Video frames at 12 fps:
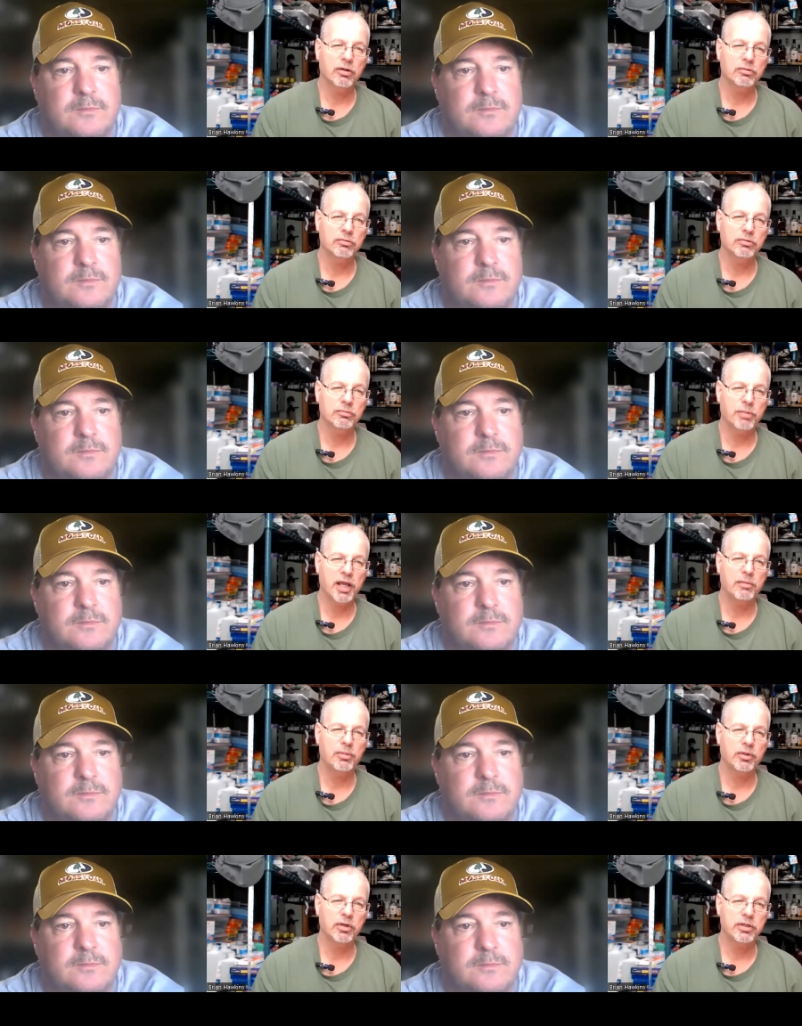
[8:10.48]
Speaker 1: you know,
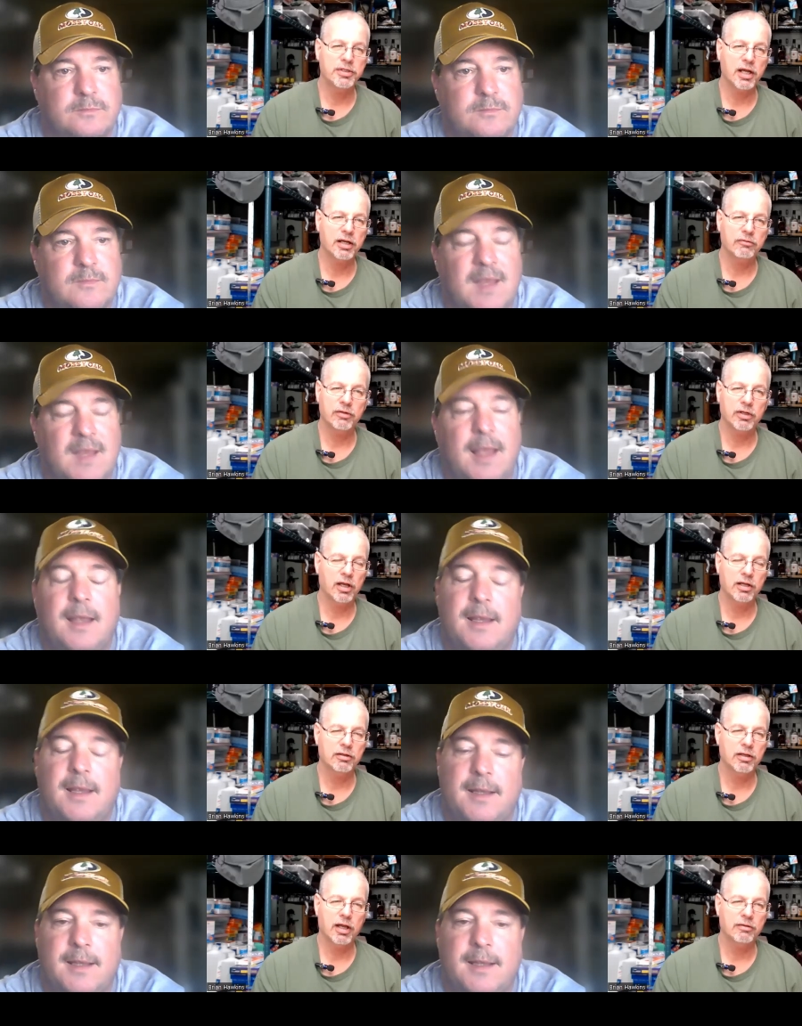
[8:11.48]
paper inside of
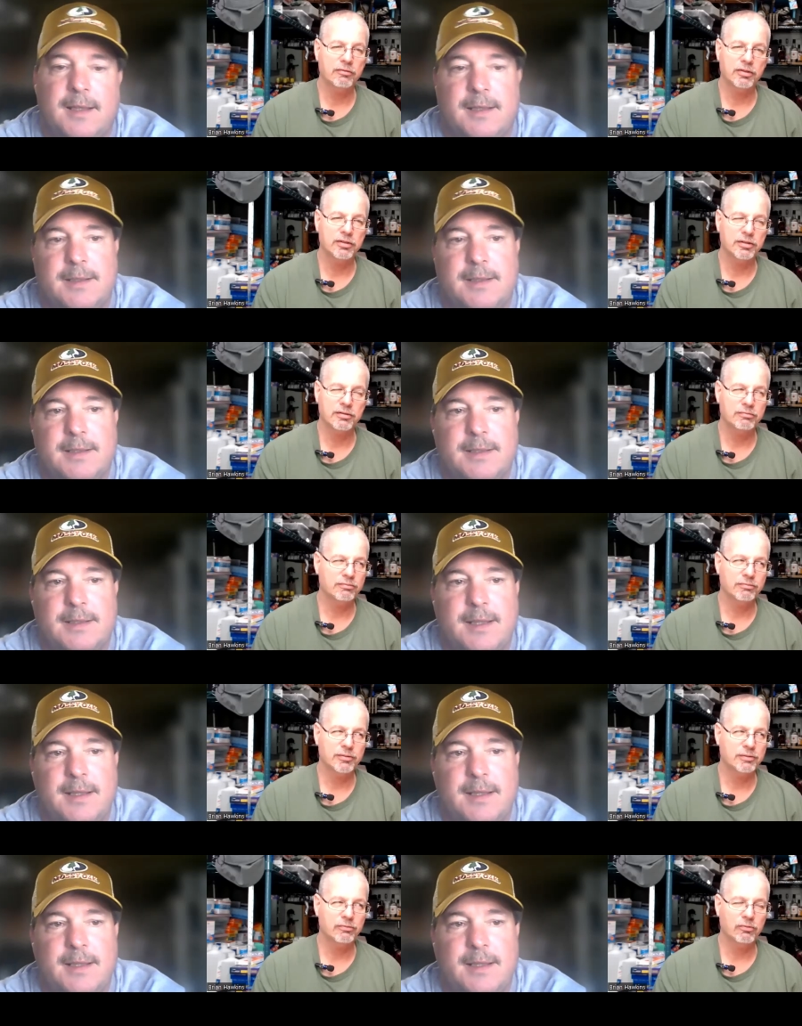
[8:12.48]
it. I, I haven't
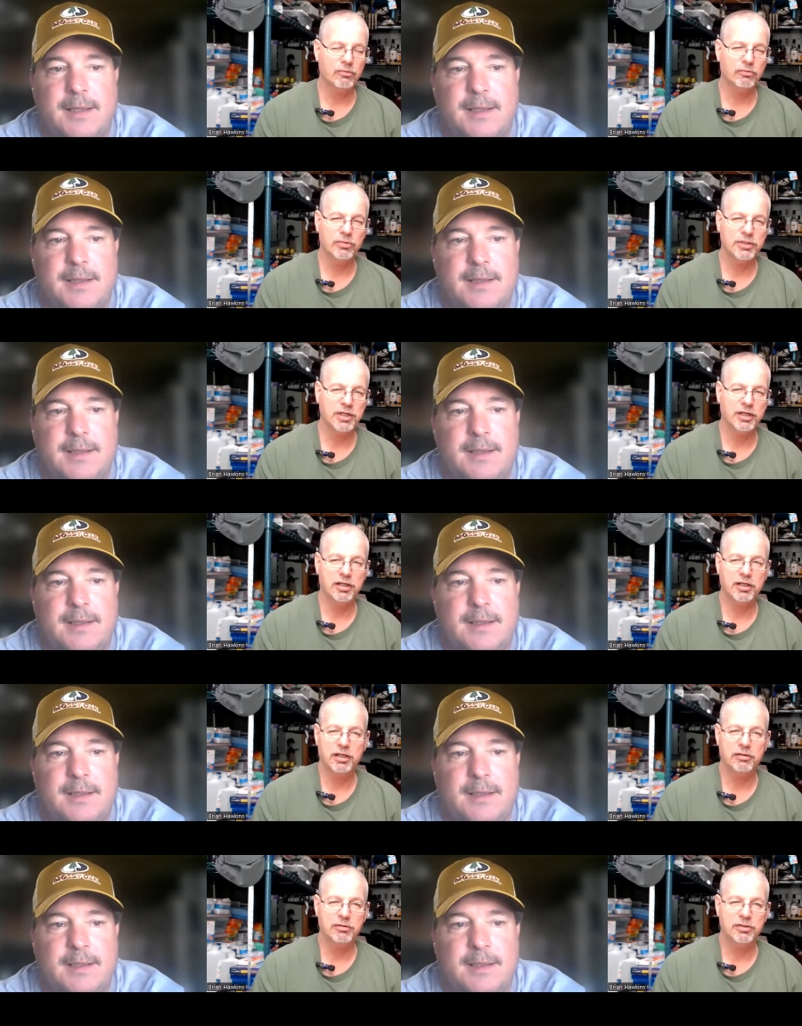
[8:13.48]

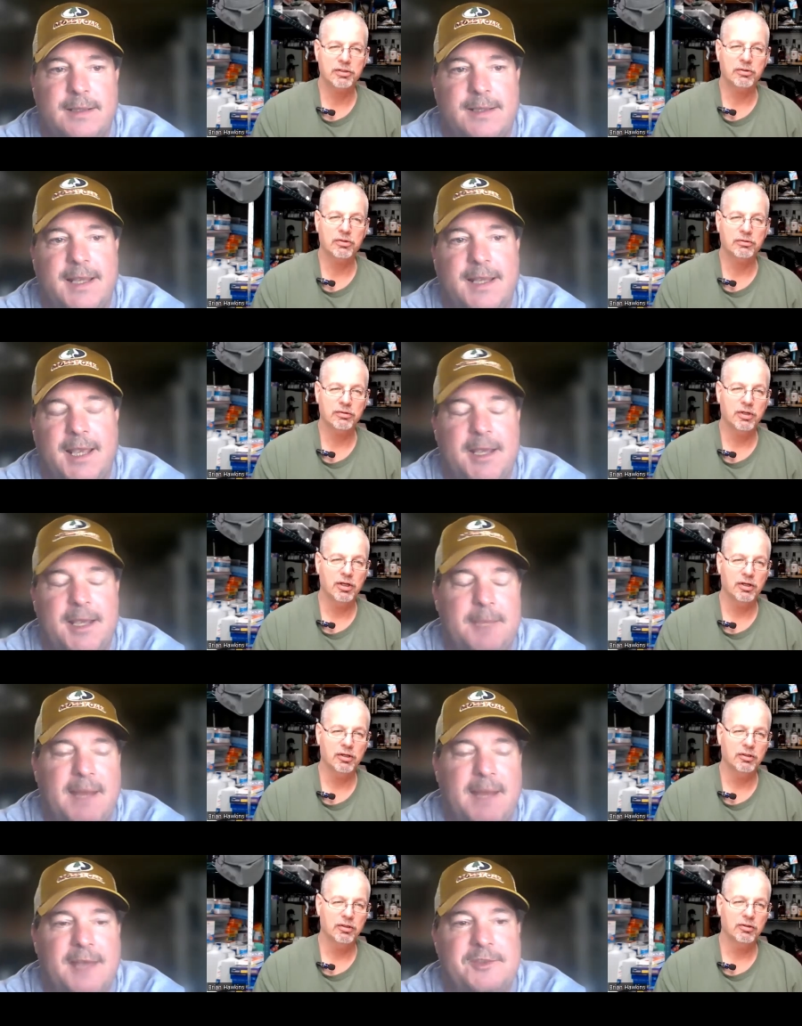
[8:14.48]
seen any. So, it
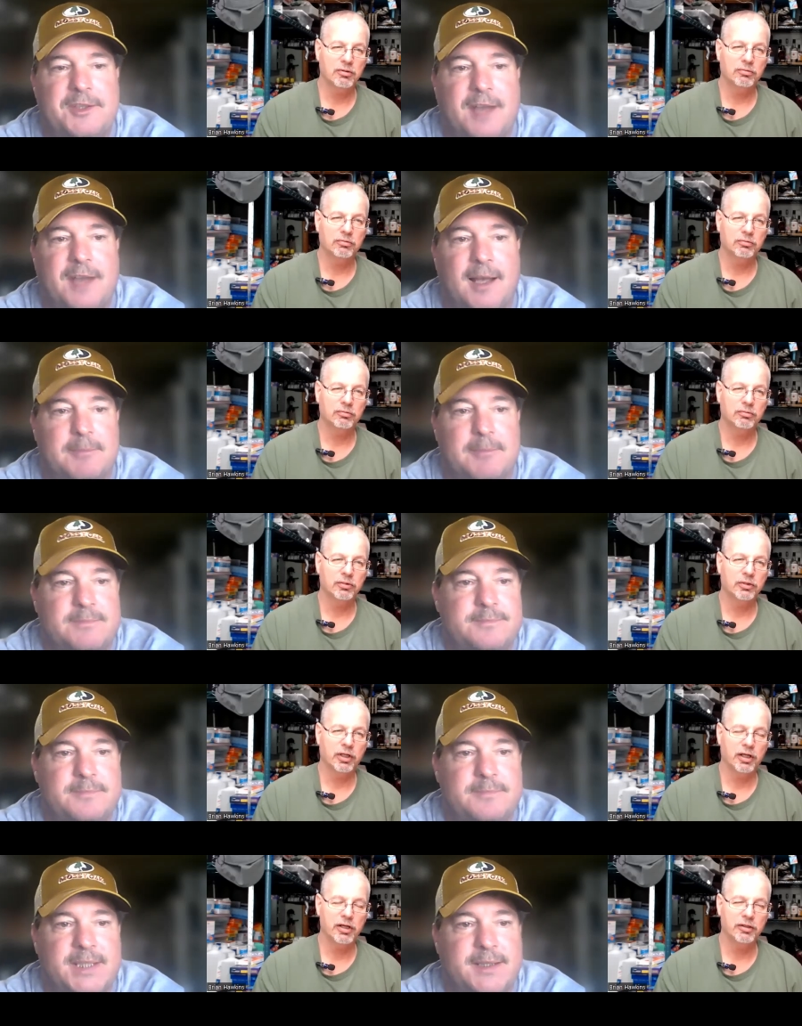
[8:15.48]
buys you time,
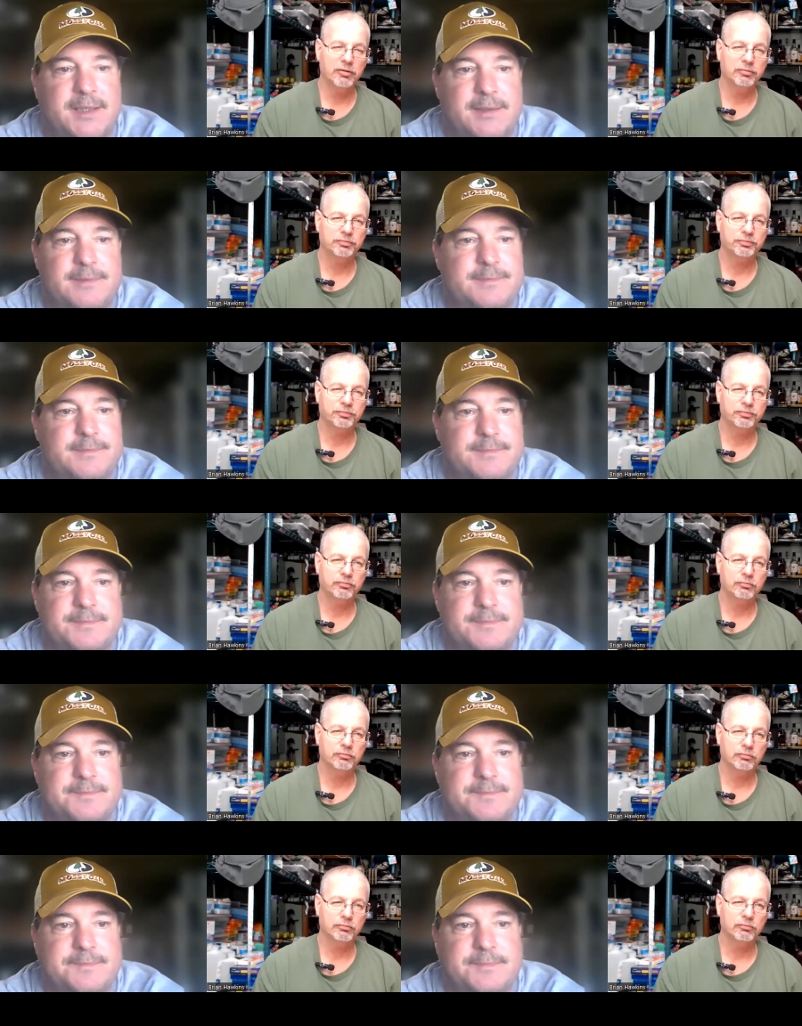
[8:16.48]
but yeah.
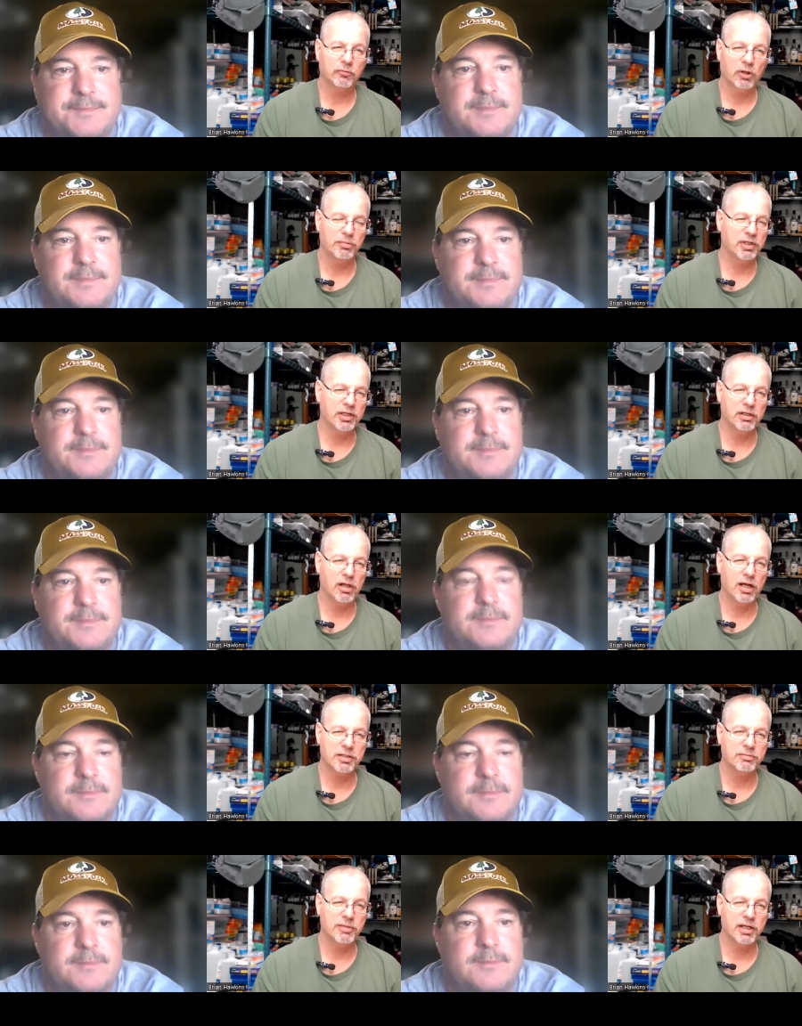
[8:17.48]

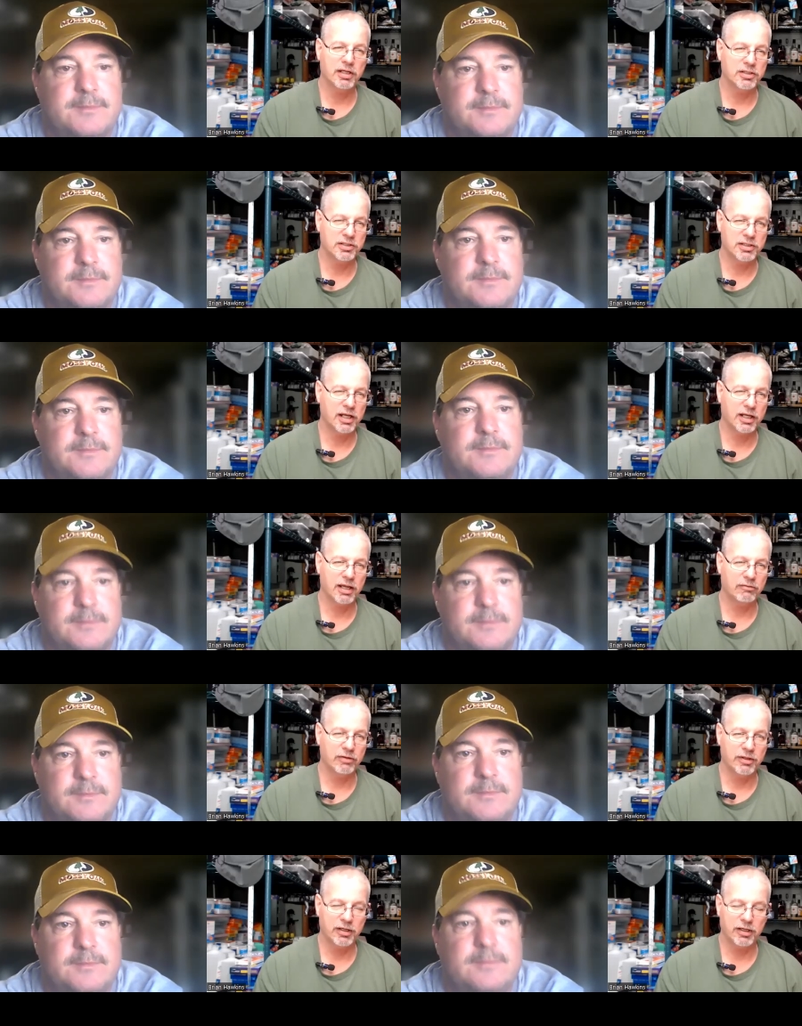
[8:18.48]
Complete loss may just
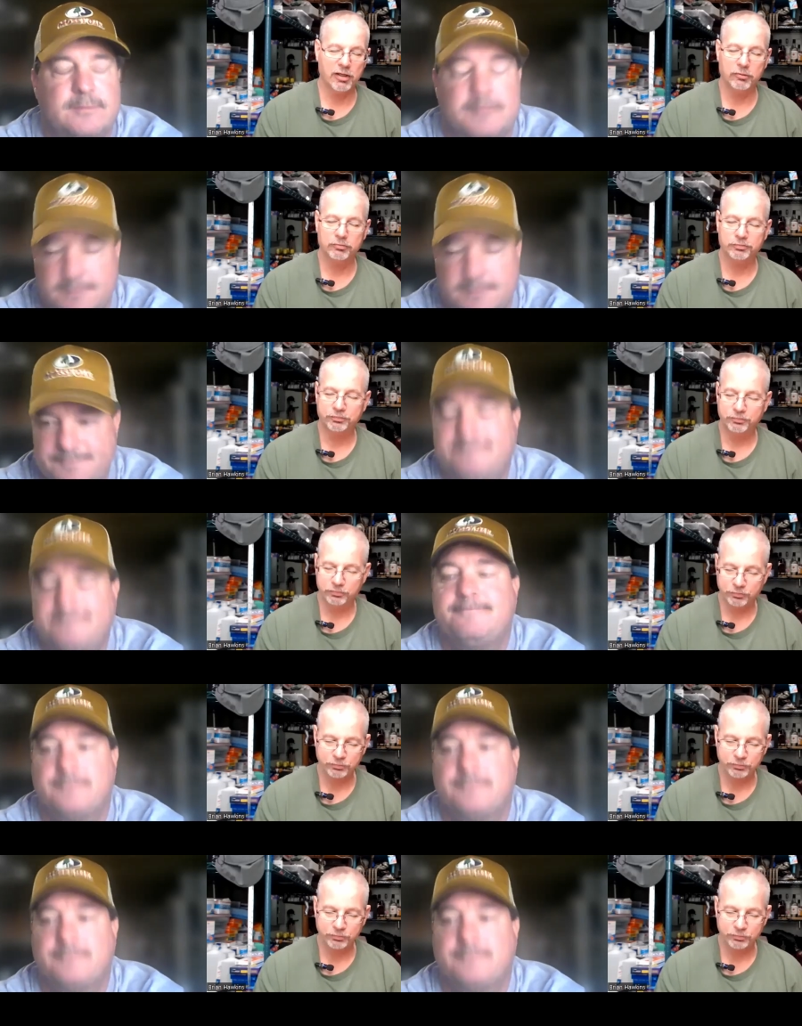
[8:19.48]
take everything out.